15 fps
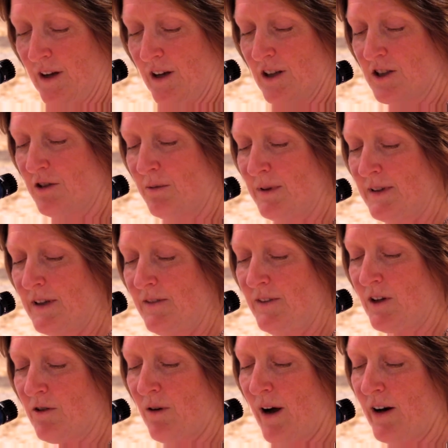she received the
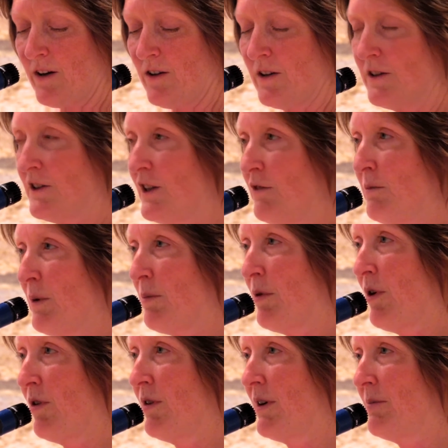Chronicle Achievement
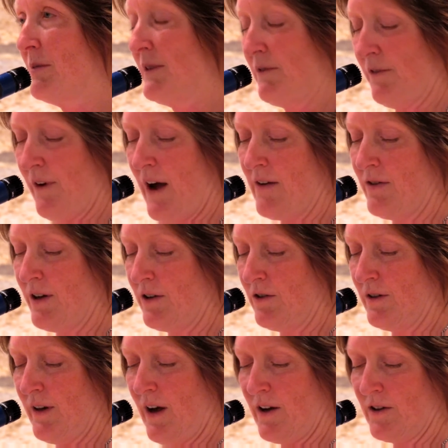Program's
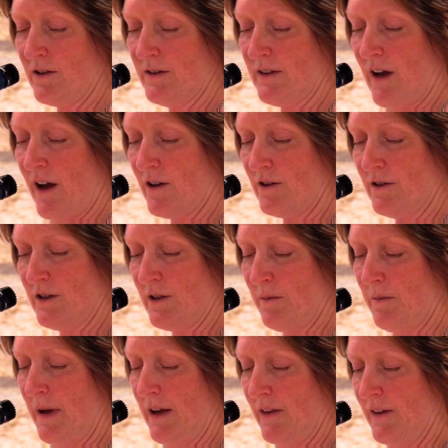$500 scholarship
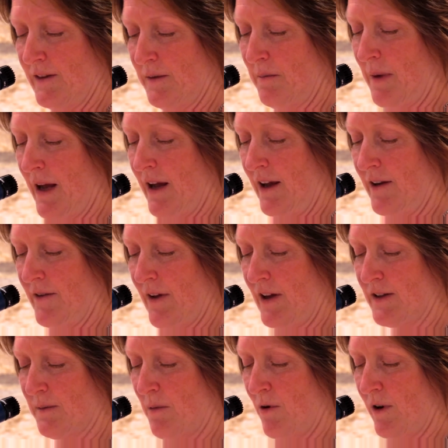this May and
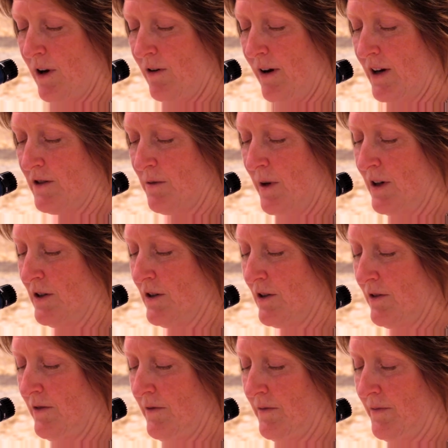spoke at graduation.
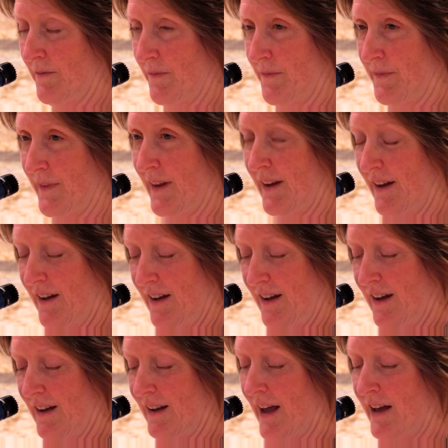
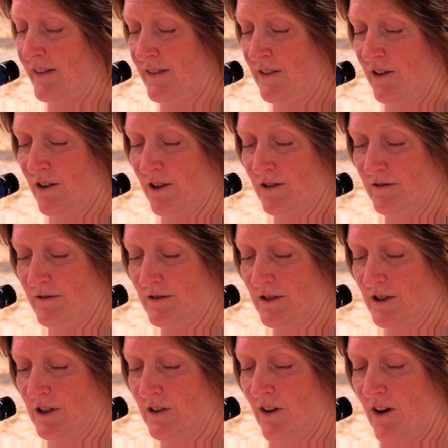Last year,
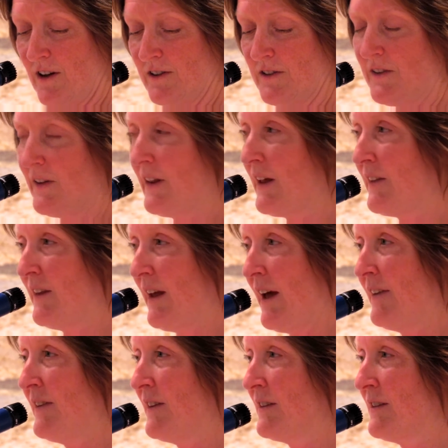she launched the, the
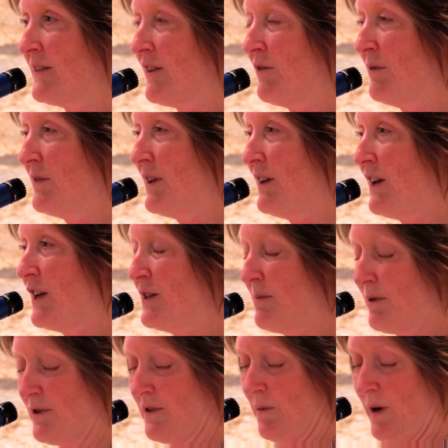Ethics of Teenage
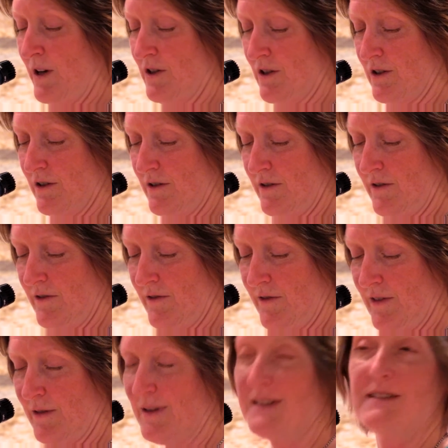Persuasion,
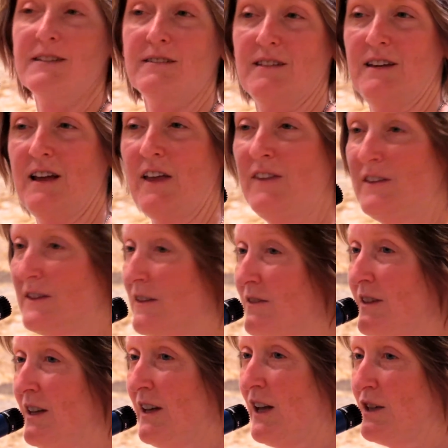the ethics of
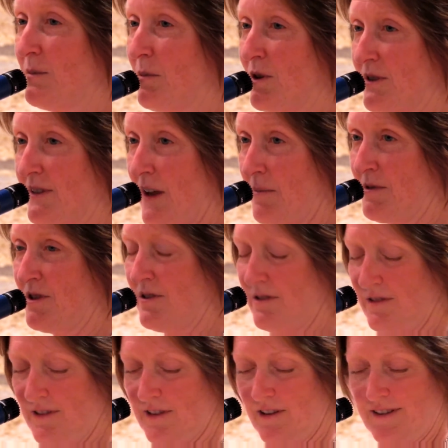teenage
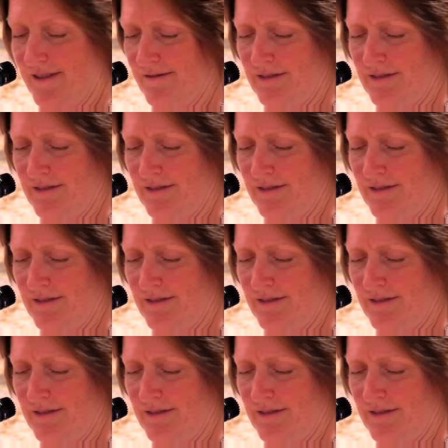perception, sorry,